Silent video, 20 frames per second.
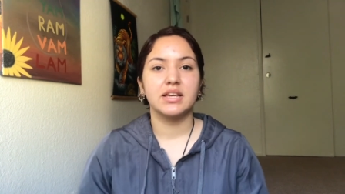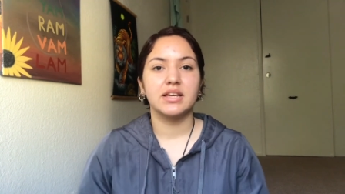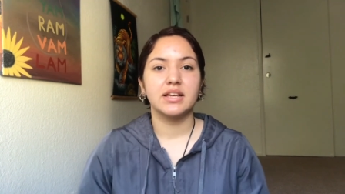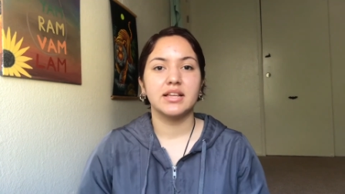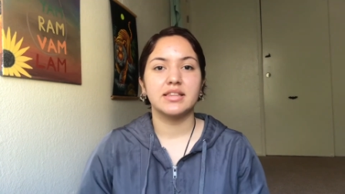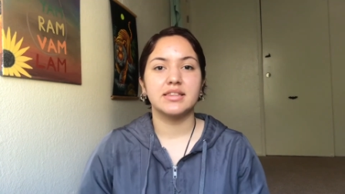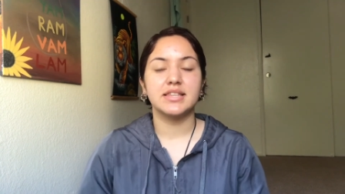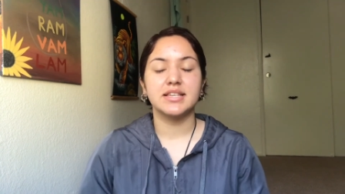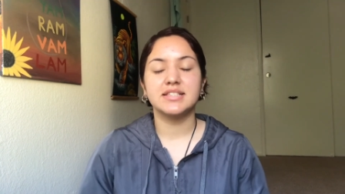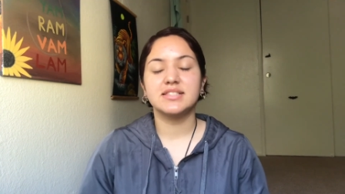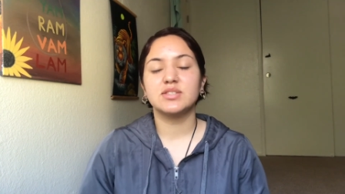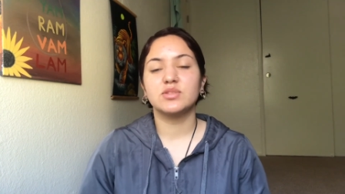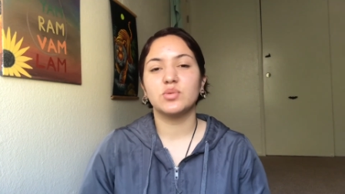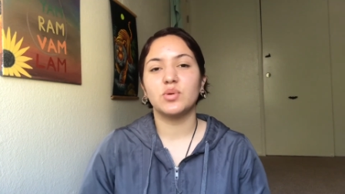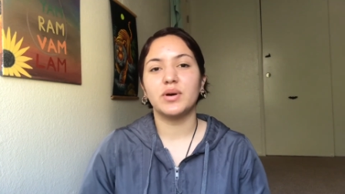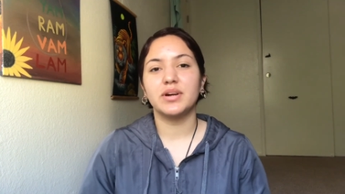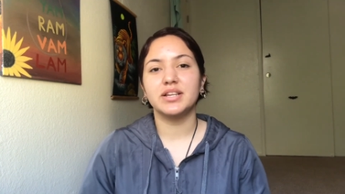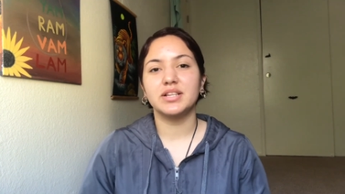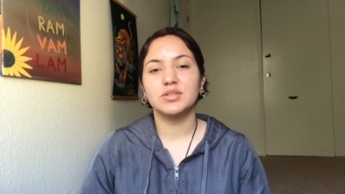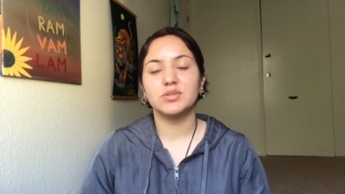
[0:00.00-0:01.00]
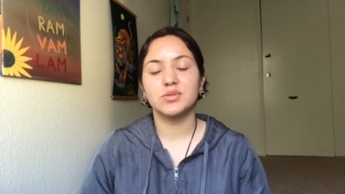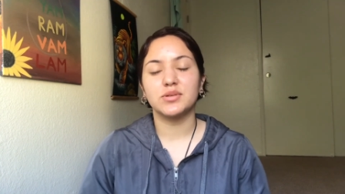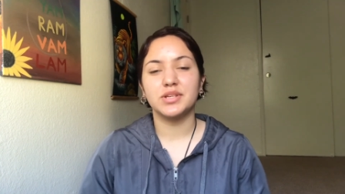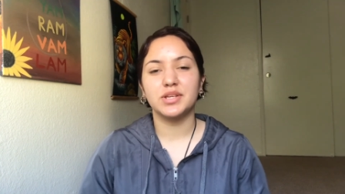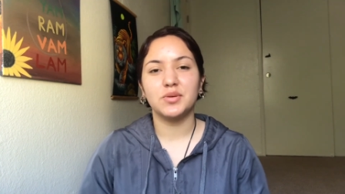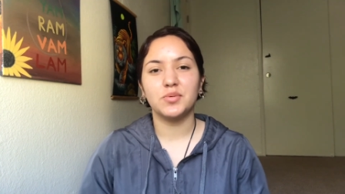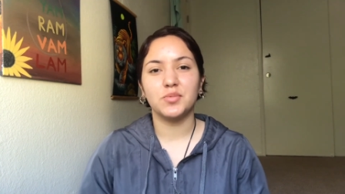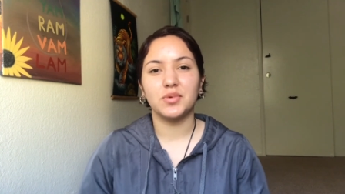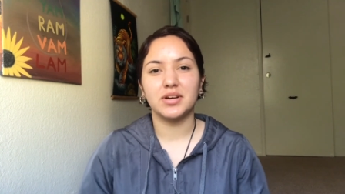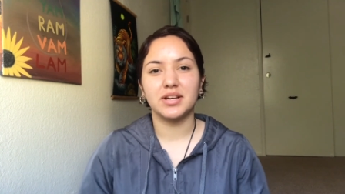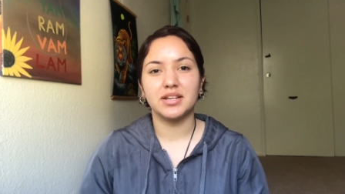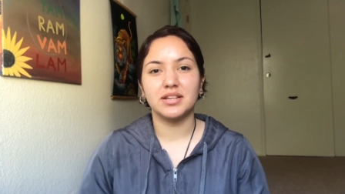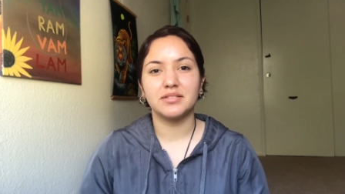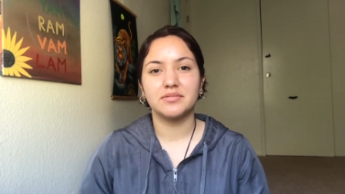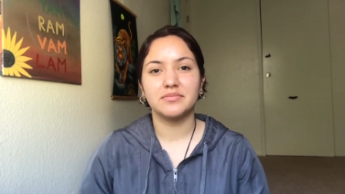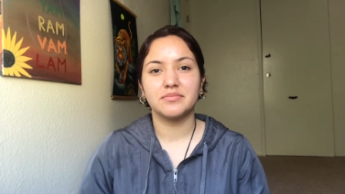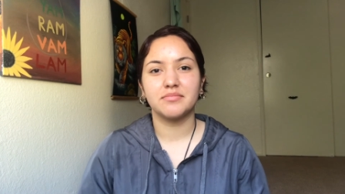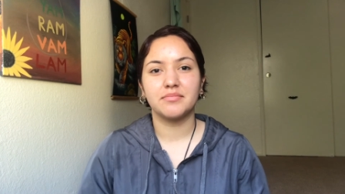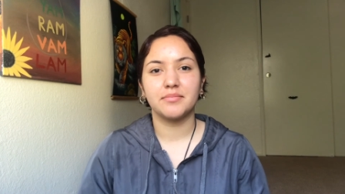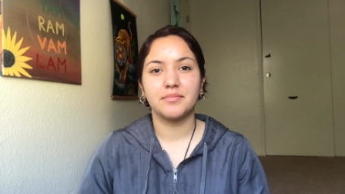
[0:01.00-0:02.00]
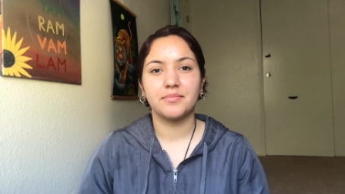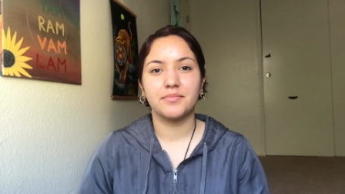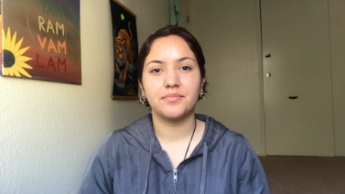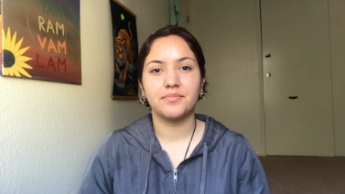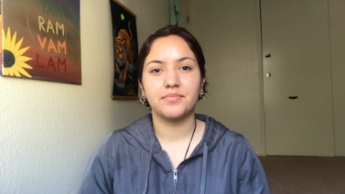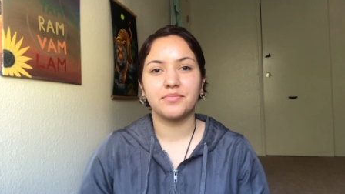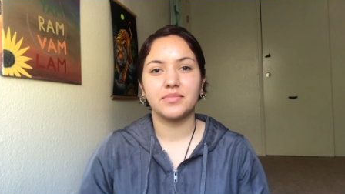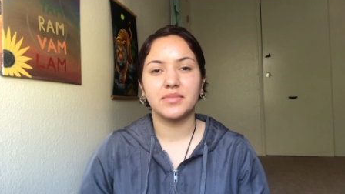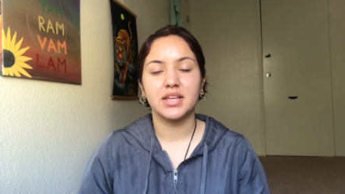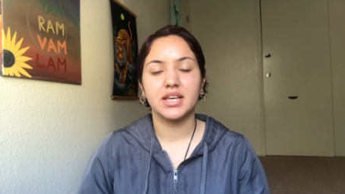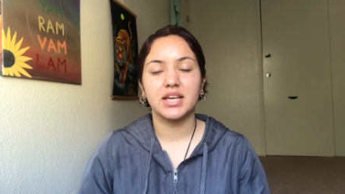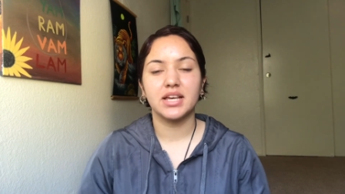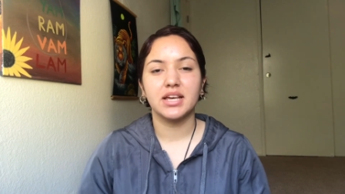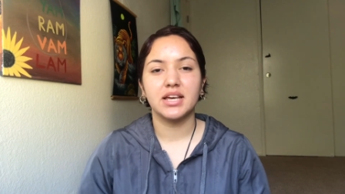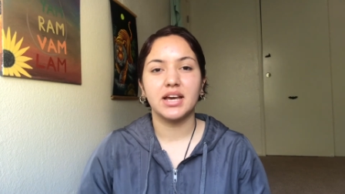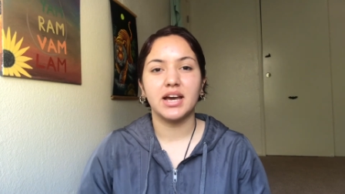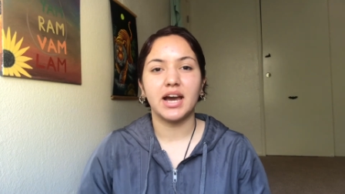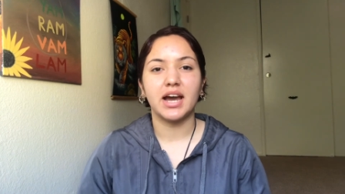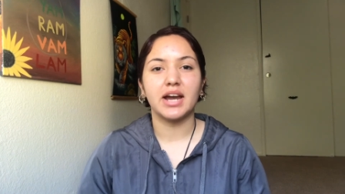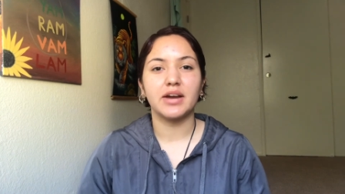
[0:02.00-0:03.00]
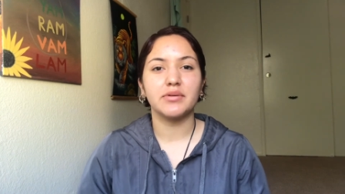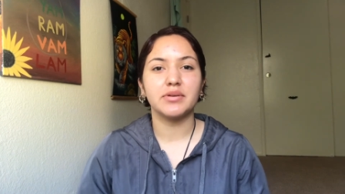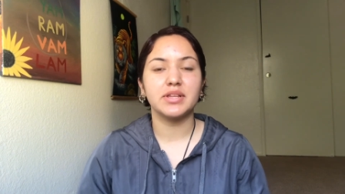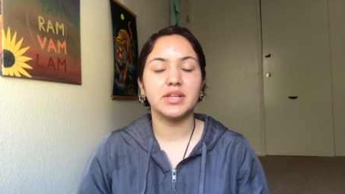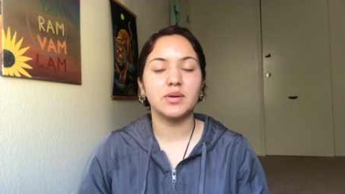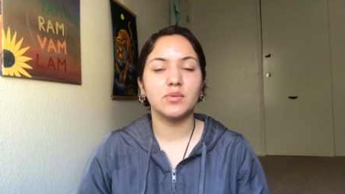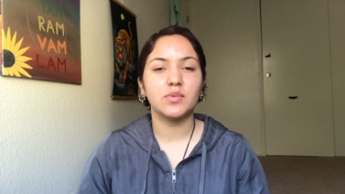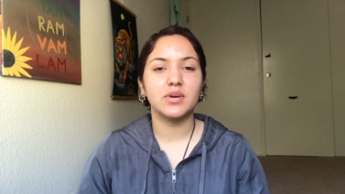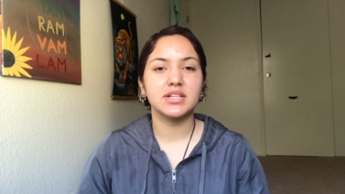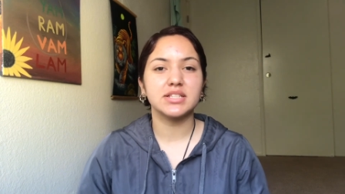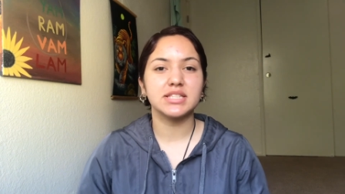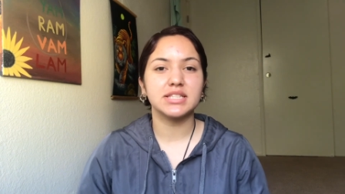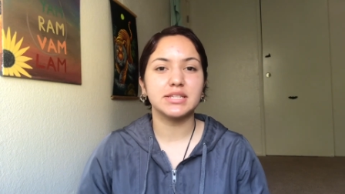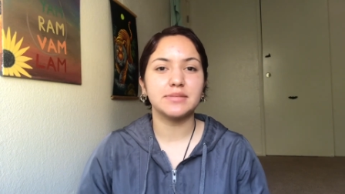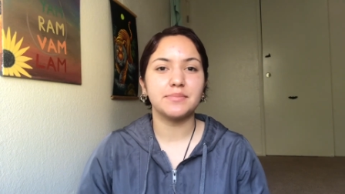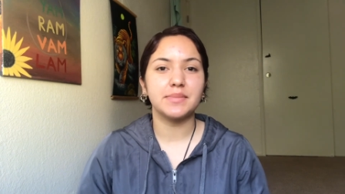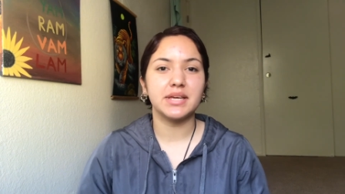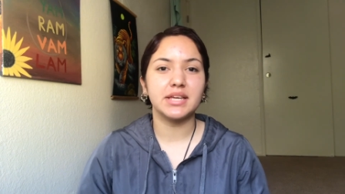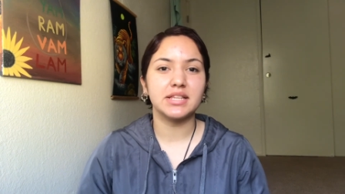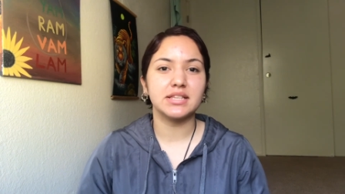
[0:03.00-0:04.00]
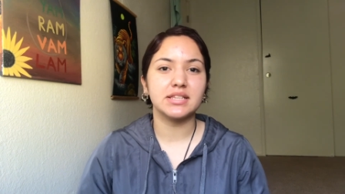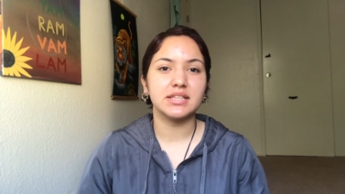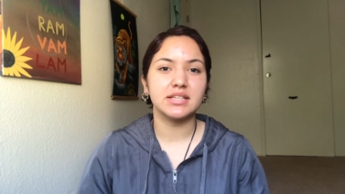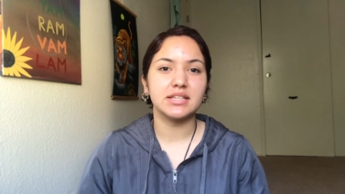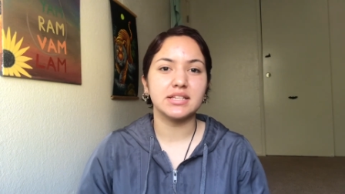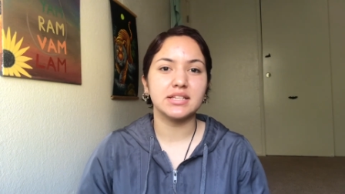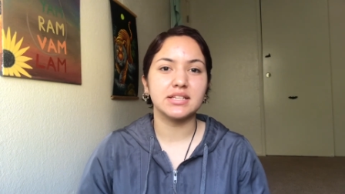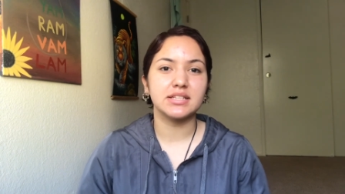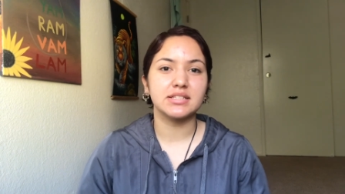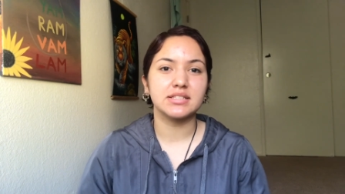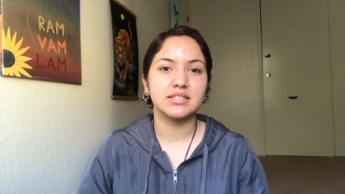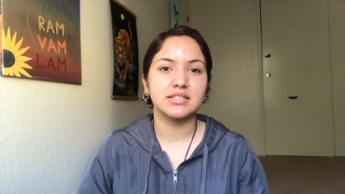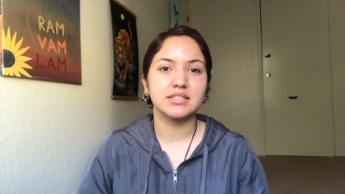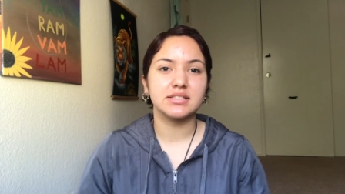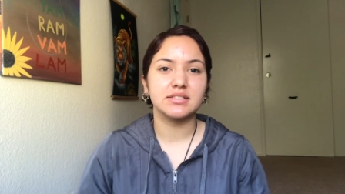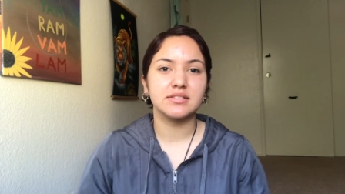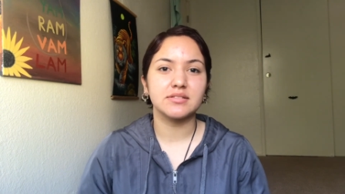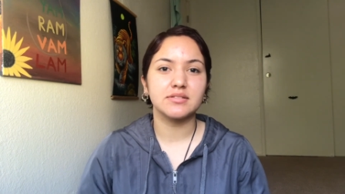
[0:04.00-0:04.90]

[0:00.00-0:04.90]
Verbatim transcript: This 2021, I really want to make this